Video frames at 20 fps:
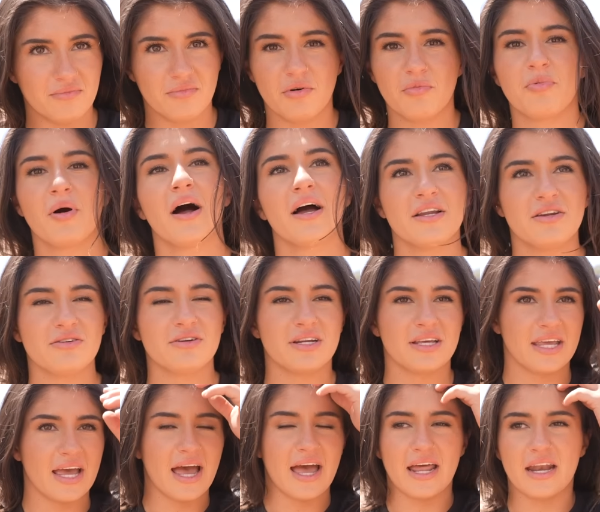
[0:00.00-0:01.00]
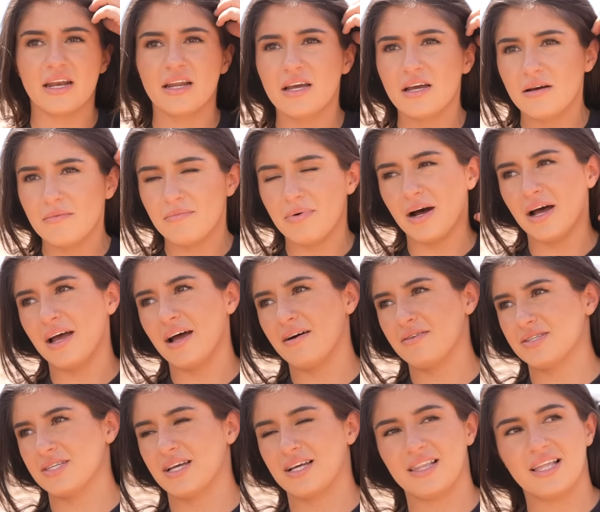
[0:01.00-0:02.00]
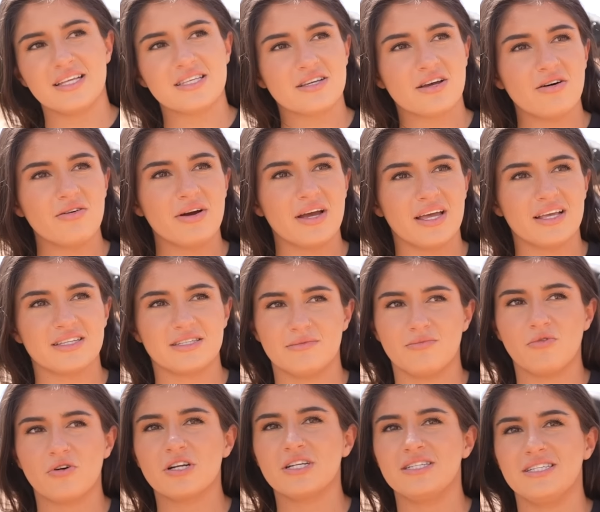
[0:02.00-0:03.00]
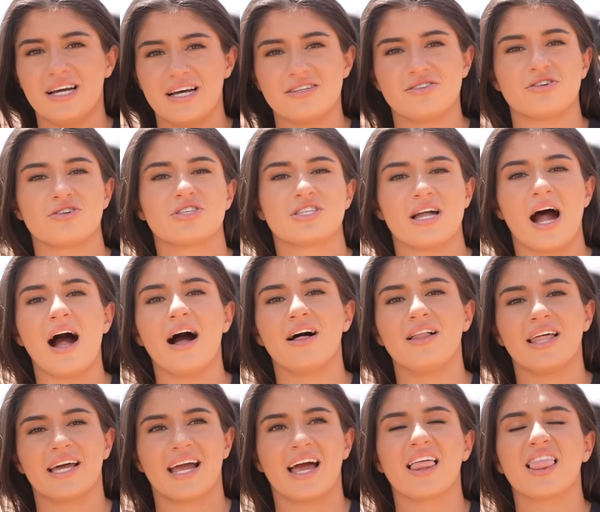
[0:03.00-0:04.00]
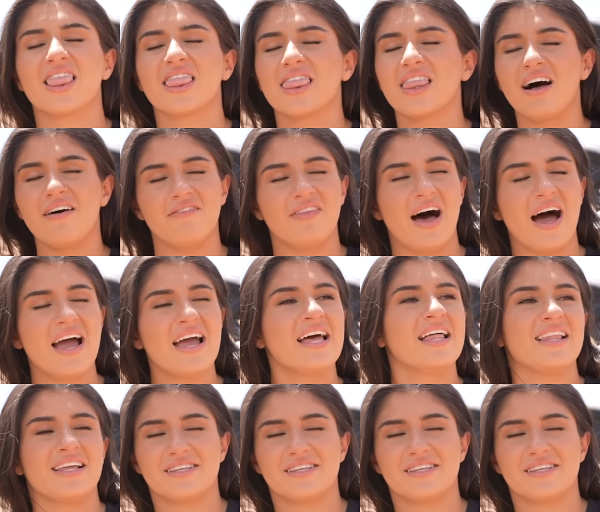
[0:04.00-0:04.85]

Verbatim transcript: We'll probably do it again. But I was like, let's go hit some more desert style. Like I love that.